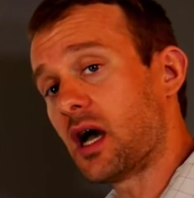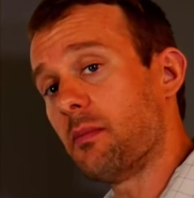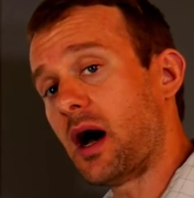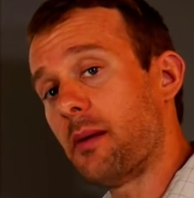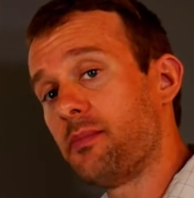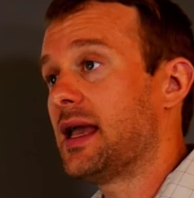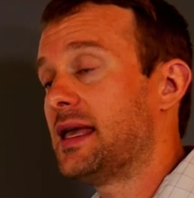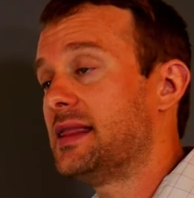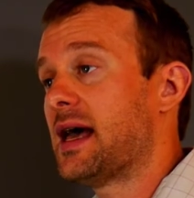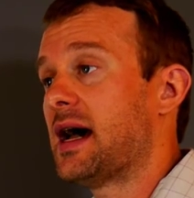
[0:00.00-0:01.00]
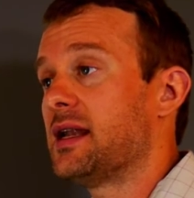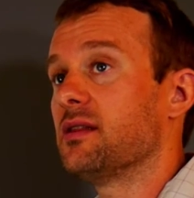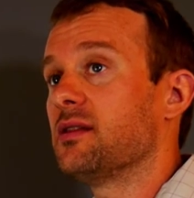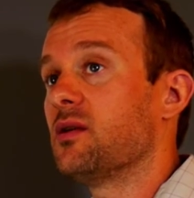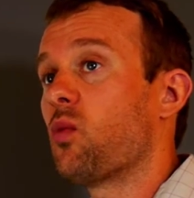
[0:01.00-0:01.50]
come up in that
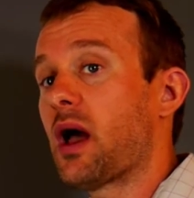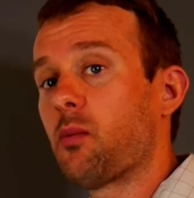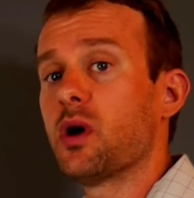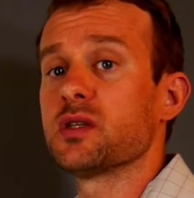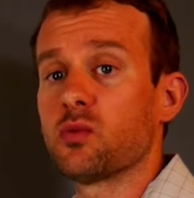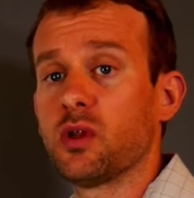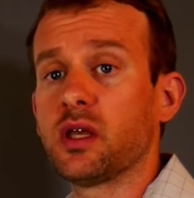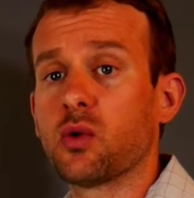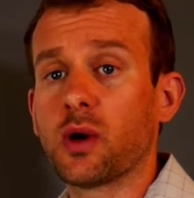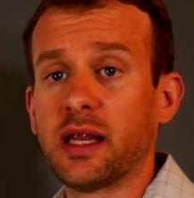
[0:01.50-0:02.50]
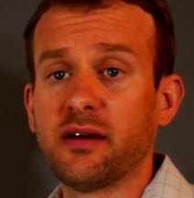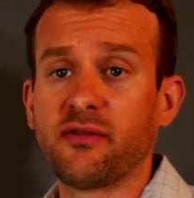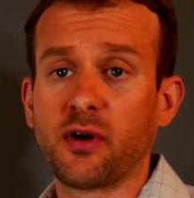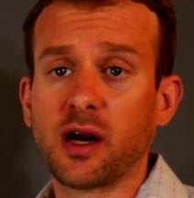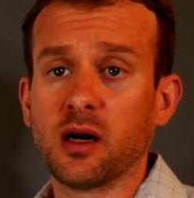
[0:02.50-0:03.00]
the web wasn't really created
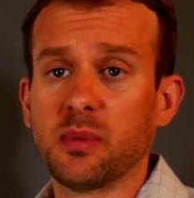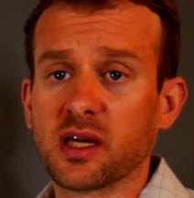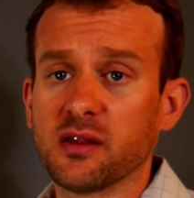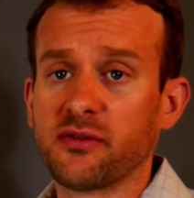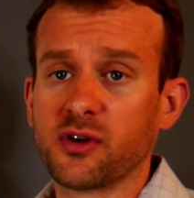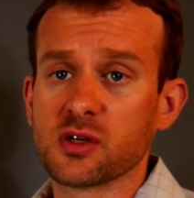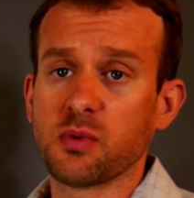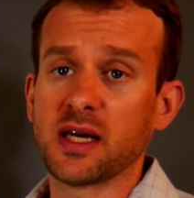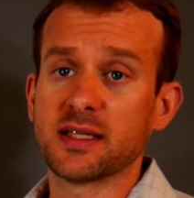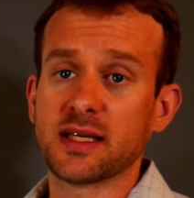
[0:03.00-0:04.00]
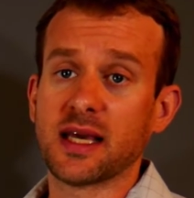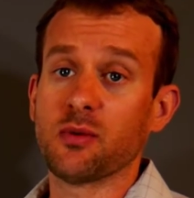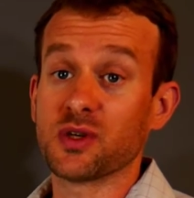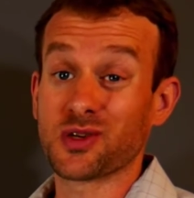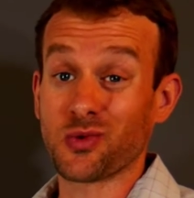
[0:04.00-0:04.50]
for Arabic in the first place. It
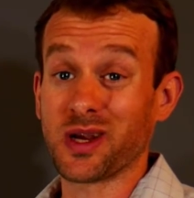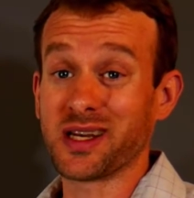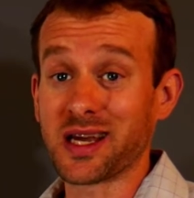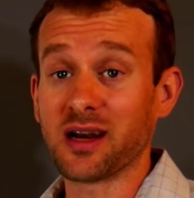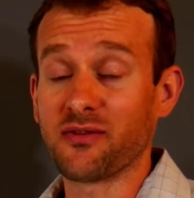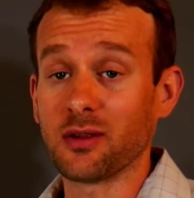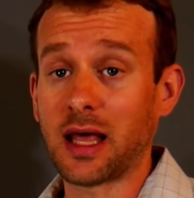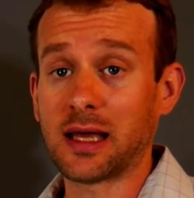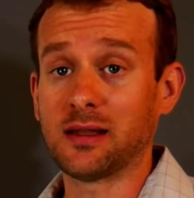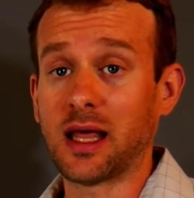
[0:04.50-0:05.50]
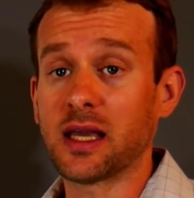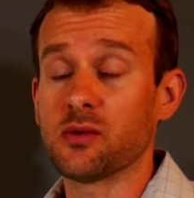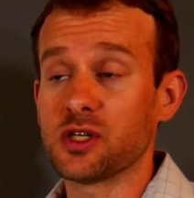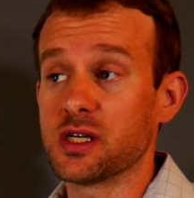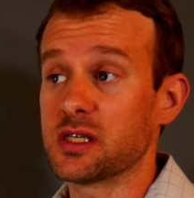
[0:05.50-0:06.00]
was created kind of for Latin
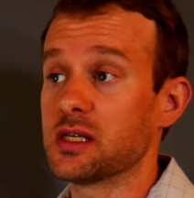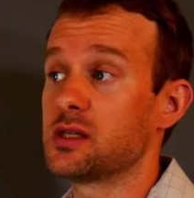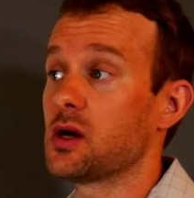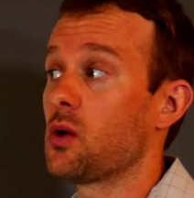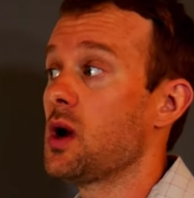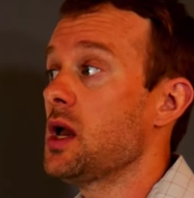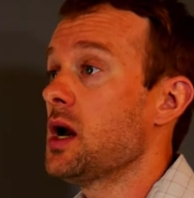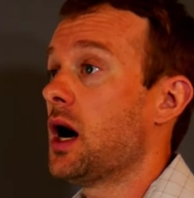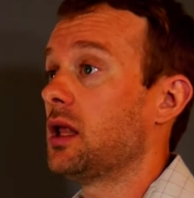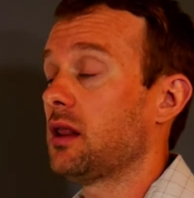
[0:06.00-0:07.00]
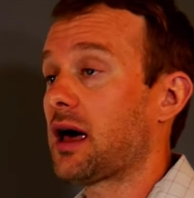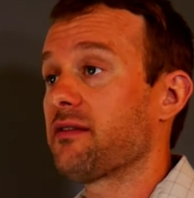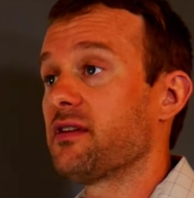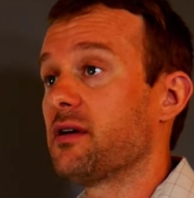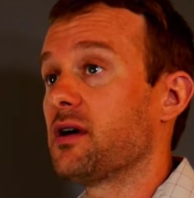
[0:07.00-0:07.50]
languages. And so a lot
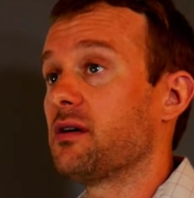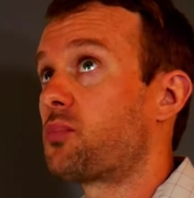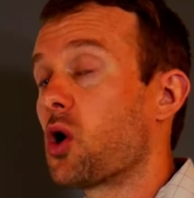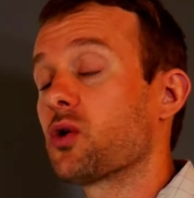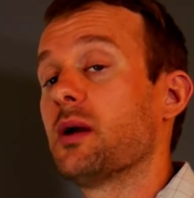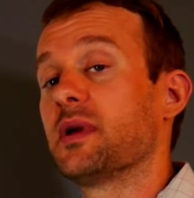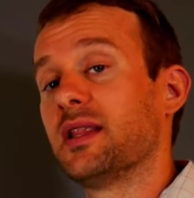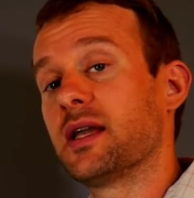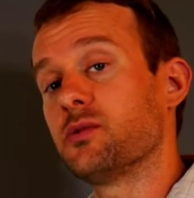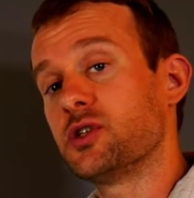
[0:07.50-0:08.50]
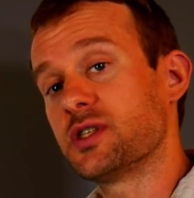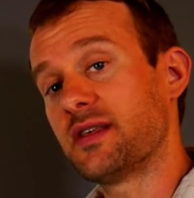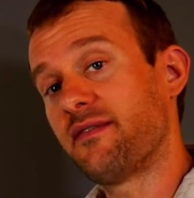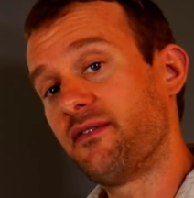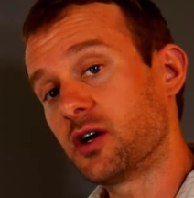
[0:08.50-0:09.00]
of the programming languages
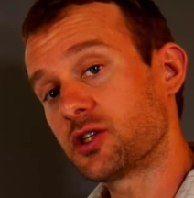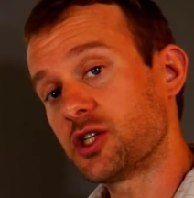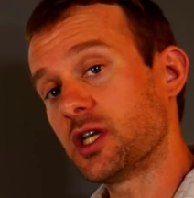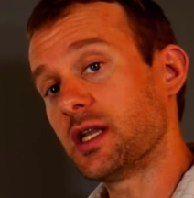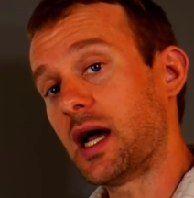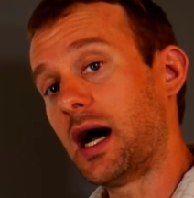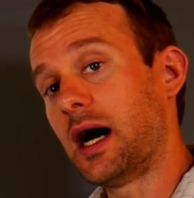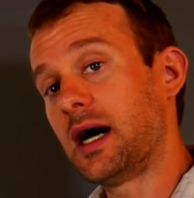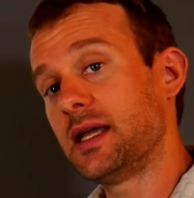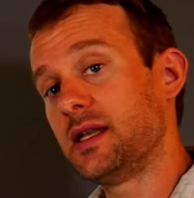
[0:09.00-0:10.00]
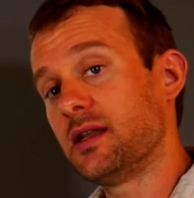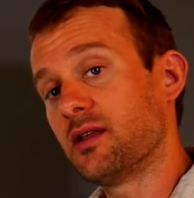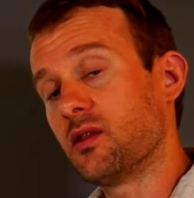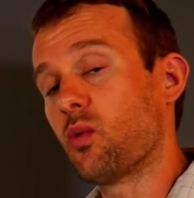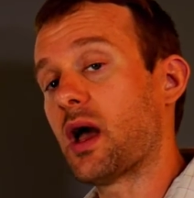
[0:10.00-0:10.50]
that function on
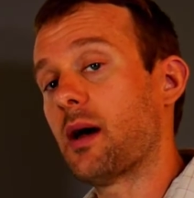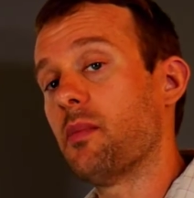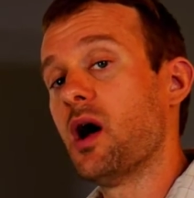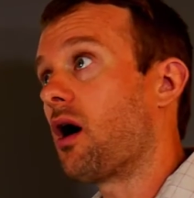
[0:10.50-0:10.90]
the web